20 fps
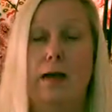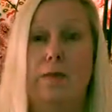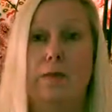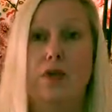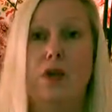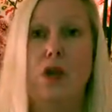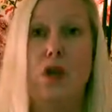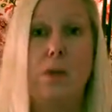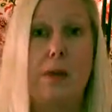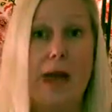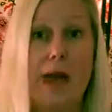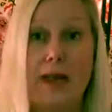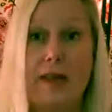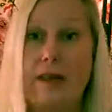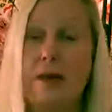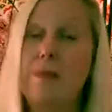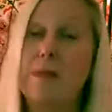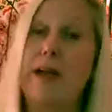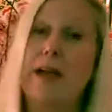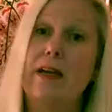So bad
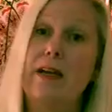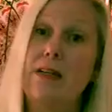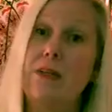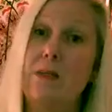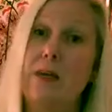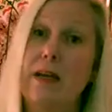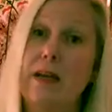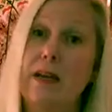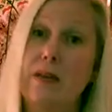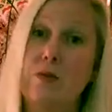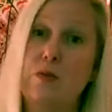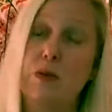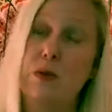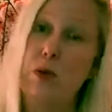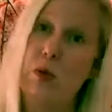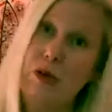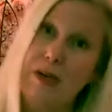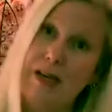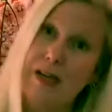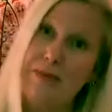that my husband has
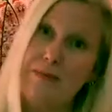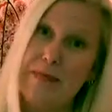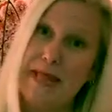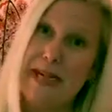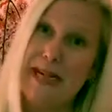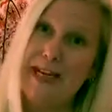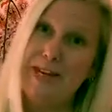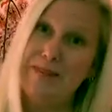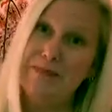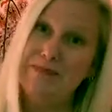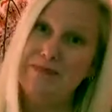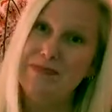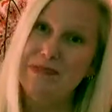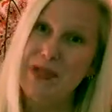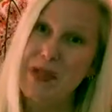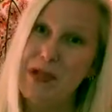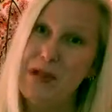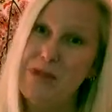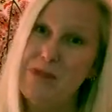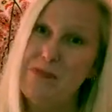recorded me
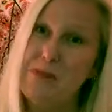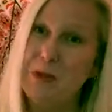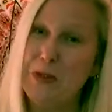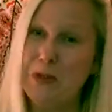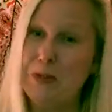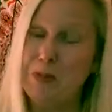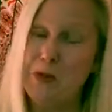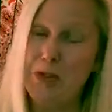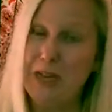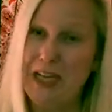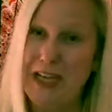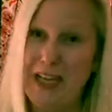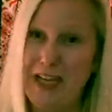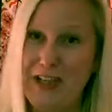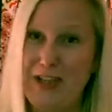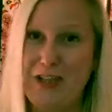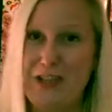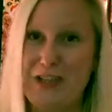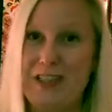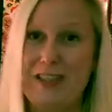on multiple
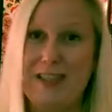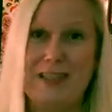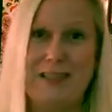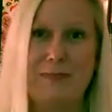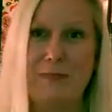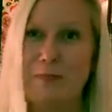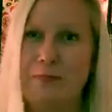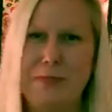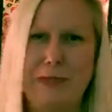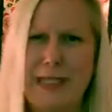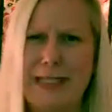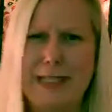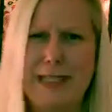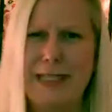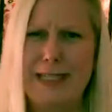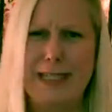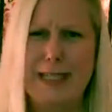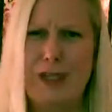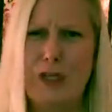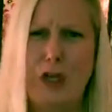occasions. Bless
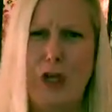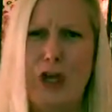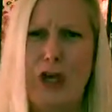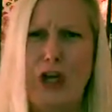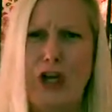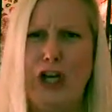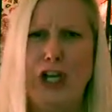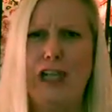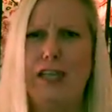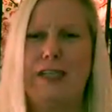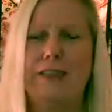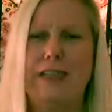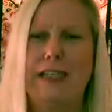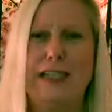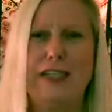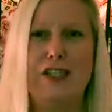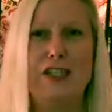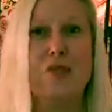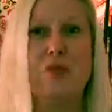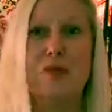his little heart.
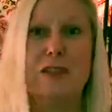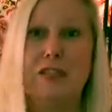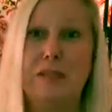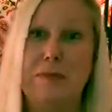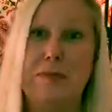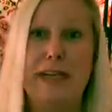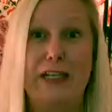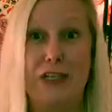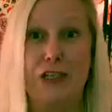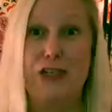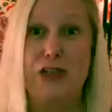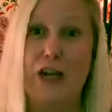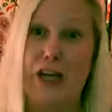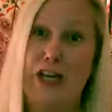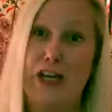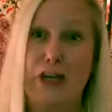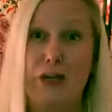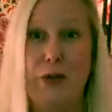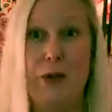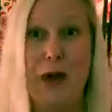He just wanted to make sure
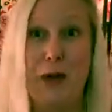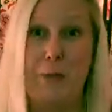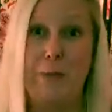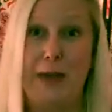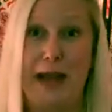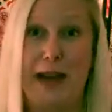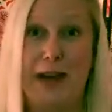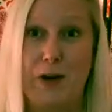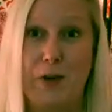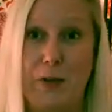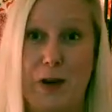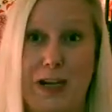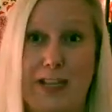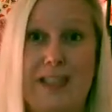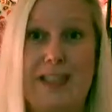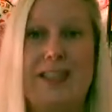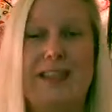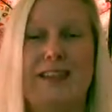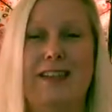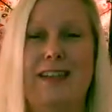I knew how bad it
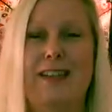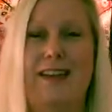was.